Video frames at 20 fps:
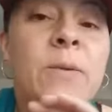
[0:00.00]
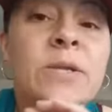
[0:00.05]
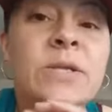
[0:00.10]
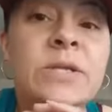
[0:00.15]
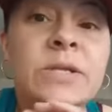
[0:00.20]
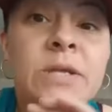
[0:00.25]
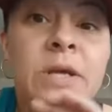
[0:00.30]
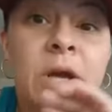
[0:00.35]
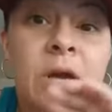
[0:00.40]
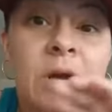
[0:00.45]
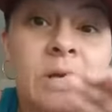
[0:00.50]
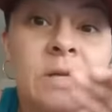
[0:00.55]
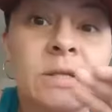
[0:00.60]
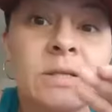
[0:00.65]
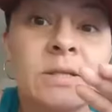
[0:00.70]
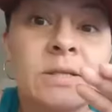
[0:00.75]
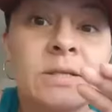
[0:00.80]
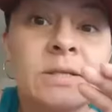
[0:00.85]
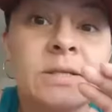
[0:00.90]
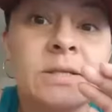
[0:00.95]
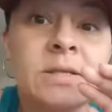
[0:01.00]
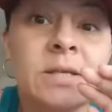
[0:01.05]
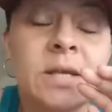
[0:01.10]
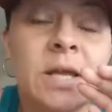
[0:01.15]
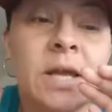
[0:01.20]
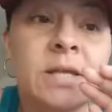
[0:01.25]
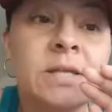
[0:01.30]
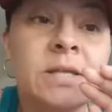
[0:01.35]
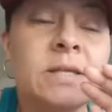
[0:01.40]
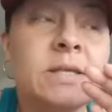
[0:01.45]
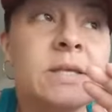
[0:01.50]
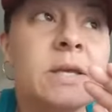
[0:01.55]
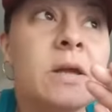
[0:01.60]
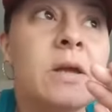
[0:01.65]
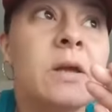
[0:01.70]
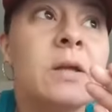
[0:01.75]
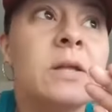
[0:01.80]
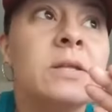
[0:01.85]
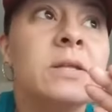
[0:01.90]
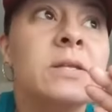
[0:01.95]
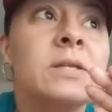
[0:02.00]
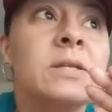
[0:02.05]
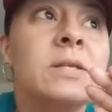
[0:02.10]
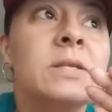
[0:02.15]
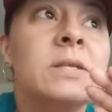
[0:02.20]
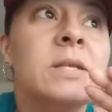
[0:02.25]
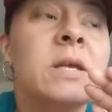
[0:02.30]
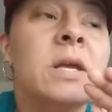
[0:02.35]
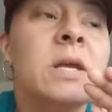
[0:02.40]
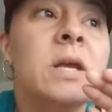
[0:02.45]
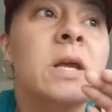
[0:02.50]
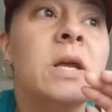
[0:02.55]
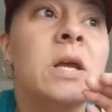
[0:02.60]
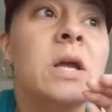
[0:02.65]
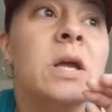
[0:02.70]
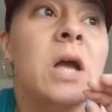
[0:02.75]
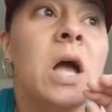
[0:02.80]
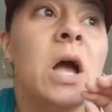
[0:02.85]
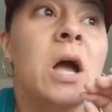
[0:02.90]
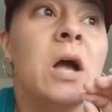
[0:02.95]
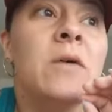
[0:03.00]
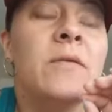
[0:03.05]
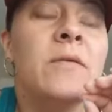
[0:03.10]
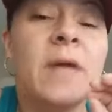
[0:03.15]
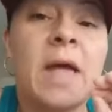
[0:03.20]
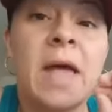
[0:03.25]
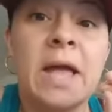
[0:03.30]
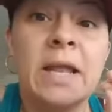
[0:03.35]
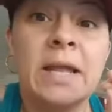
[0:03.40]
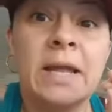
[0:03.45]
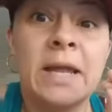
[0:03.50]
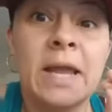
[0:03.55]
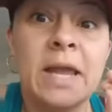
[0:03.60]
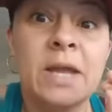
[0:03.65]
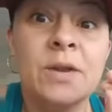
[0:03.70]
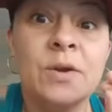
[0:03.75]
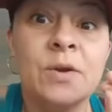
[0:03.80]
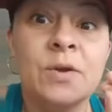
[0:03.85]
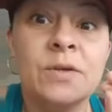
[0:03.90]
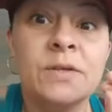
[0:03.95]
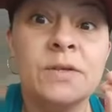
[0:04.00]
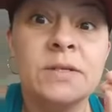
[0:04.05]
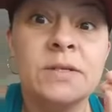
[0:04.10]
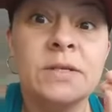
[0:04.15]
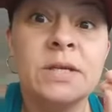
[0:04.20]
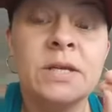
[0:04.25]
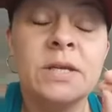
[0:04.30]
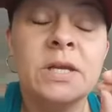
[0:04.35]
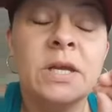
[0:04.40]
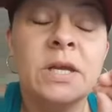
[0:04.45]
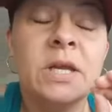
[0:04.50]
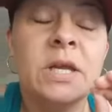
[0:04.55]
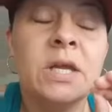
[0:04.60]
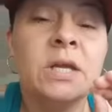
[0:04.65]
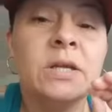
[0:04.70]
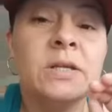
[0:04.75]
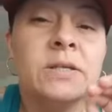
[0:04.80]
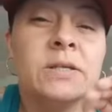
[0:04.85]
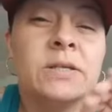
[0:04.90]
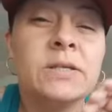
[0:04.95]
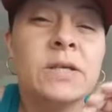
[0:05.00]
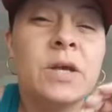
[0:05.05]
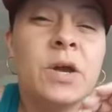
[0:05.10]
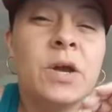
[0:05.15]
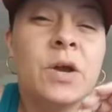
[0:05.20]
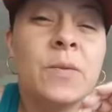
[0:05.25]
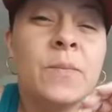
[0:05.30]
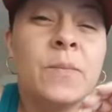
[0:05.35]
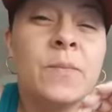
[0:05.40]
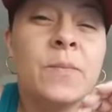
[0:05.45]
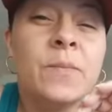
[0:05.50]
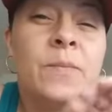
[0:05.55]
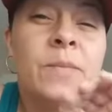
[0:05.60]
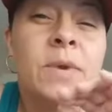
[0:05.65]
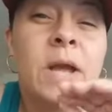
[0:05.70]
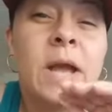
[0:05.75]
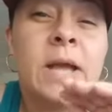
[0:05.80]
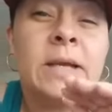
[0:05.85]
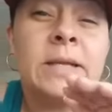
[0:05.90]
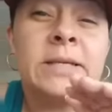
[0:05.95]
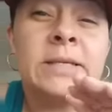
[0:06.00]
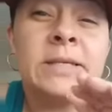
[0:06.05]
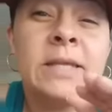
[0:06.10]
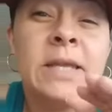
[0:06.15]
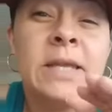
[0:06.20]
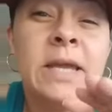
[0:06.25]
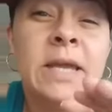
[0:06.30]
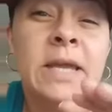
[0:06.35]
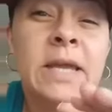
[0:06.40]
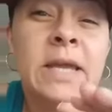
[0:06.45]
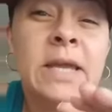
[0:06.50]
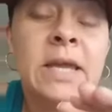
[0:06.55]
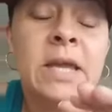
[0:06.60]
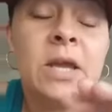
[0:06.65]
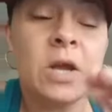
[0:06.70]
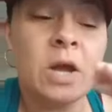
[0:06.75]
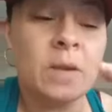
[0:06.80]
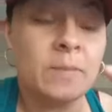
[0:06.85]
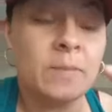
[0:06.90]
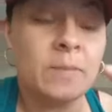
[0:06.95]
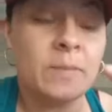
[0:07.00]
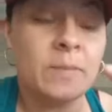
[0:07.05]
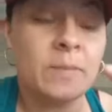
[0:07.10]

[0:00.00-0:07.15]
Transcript: tons and tons of alligators. Some kind of sneaky, I mean,